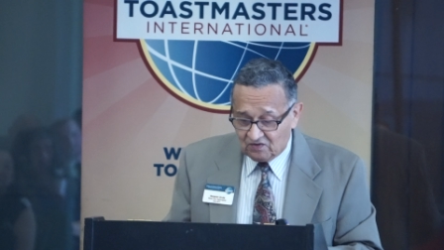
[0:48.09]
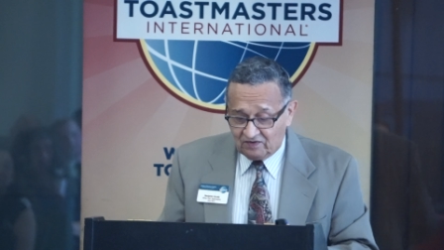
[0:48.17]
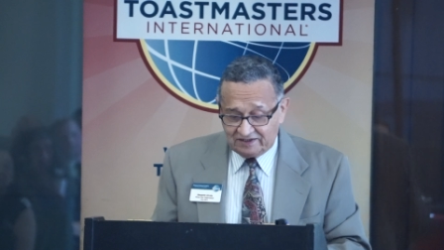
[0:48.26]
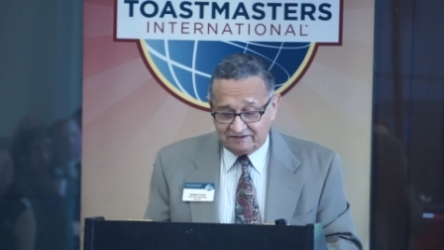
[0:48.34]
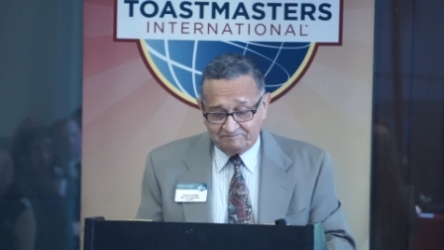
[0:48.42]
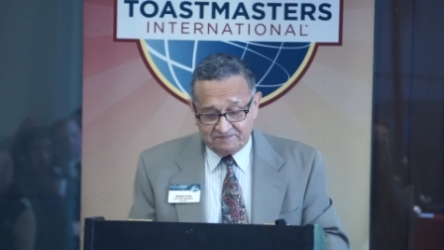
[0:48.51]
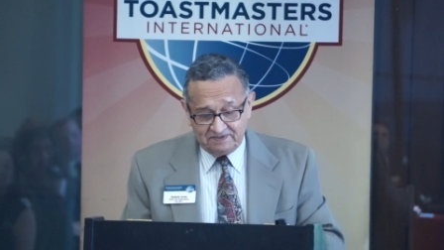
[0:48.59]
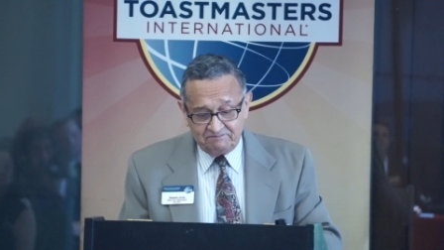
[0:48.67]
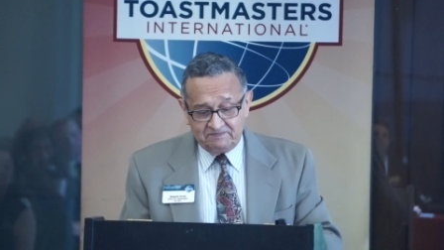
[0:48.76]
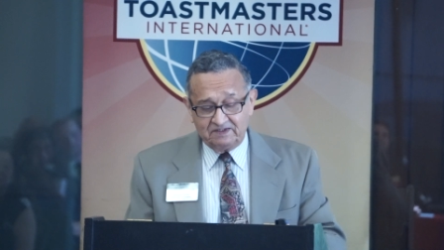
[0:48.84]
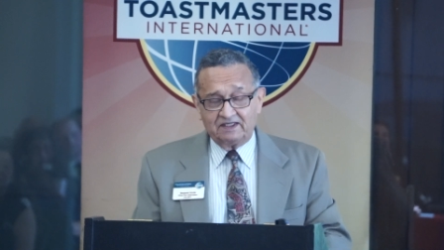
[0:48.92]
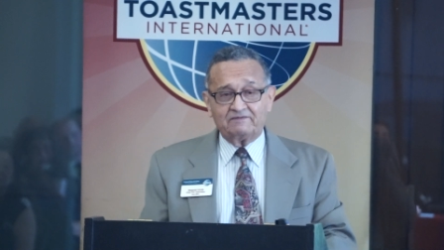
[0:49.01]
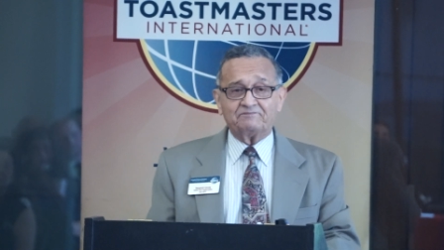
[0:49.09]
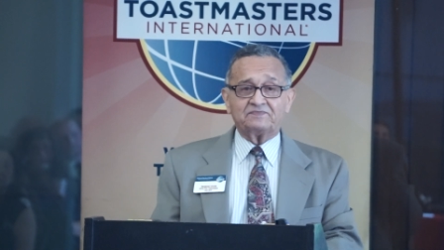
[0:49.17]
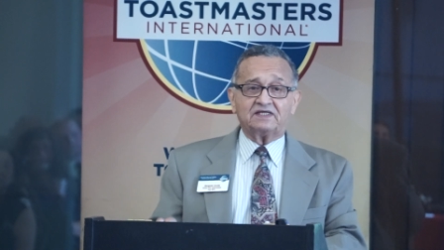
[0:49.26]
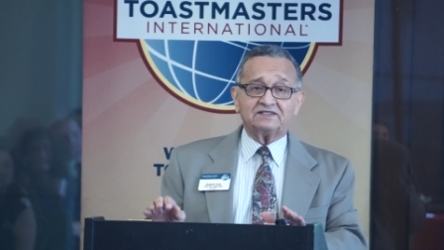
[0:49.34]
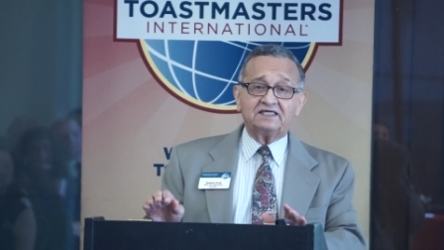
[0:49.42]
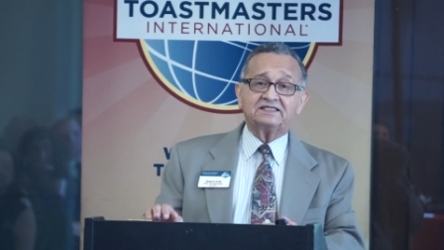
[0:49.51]
Well,
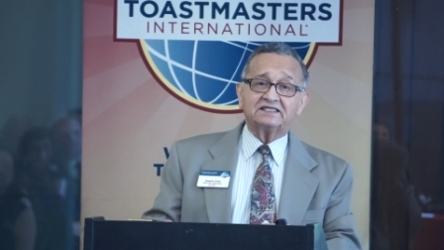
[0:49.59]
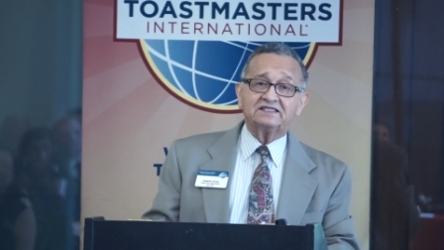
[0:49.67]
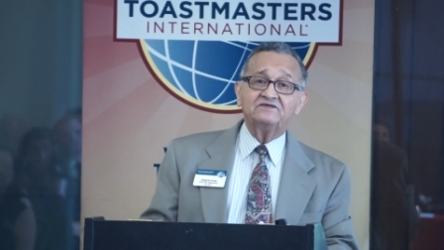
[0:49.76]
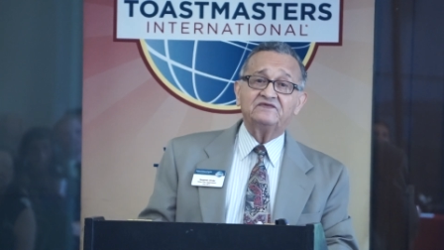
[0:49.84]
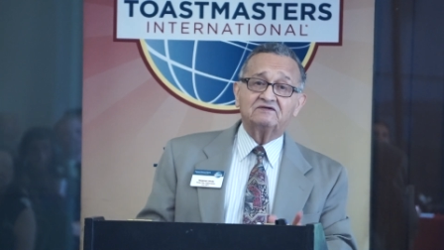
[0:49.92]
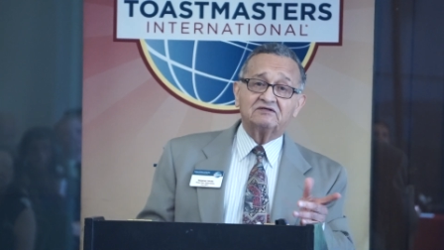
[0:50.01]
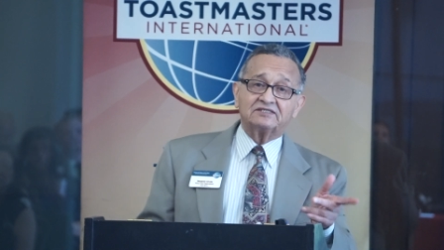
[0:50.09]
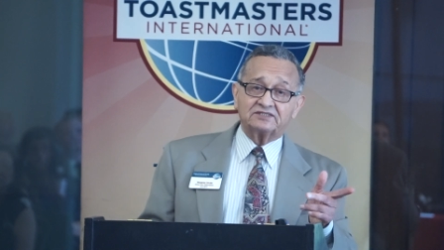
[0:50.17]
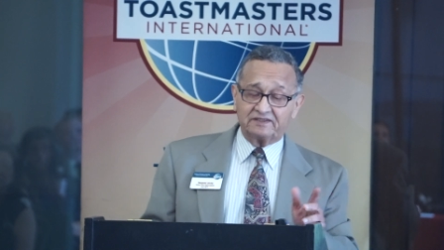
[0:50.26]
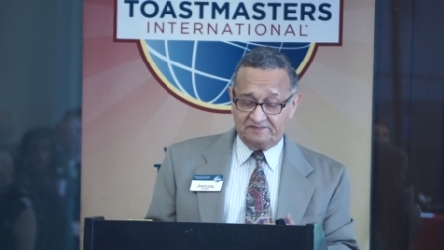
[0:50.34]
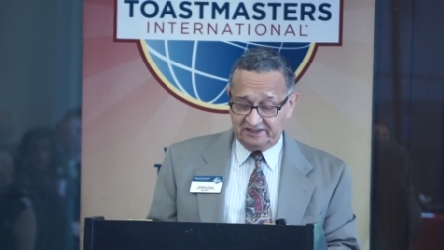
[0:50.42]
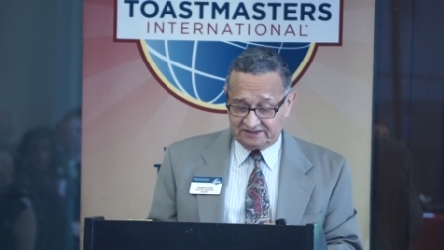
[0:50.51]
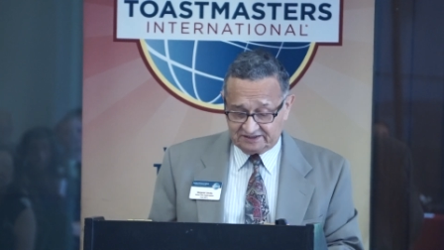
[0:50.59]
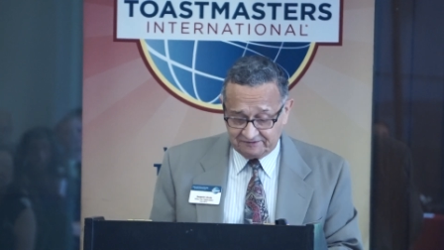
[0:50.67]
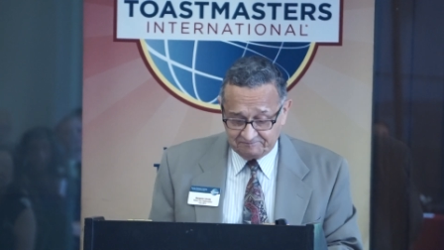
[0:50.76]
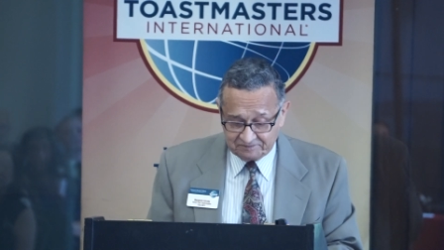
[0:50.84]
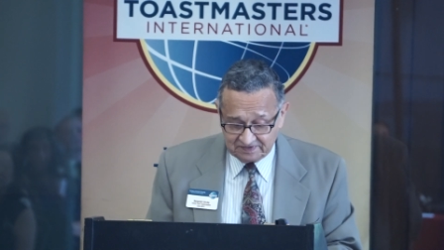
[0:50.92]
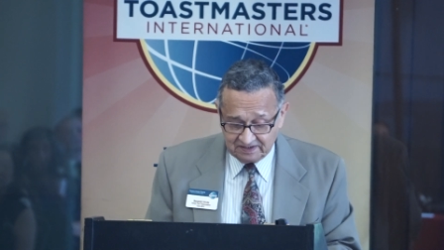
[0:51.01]
this is a difficult subject.